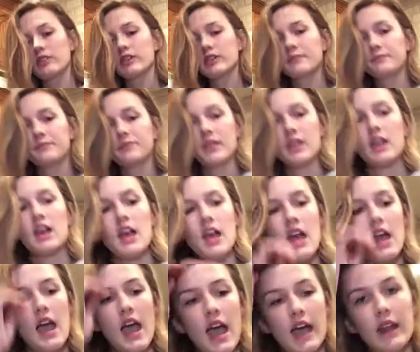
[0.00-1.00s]
it.
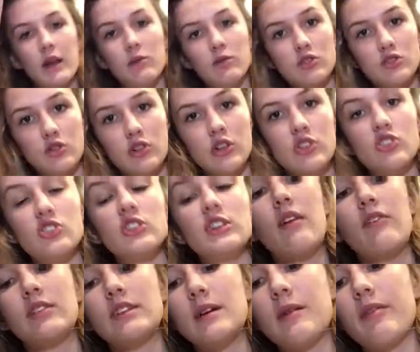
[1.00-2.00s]
And it was cringy.
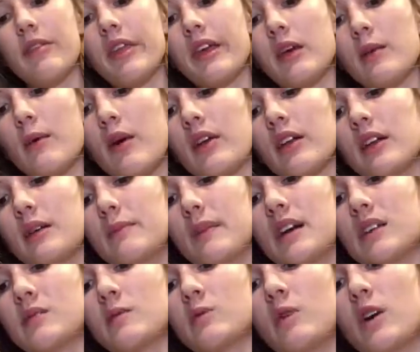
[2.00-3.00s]
Every time I think about it, it
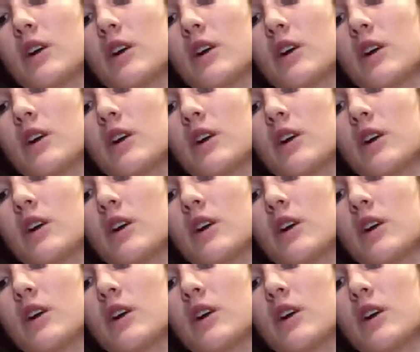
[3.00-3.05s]
makes me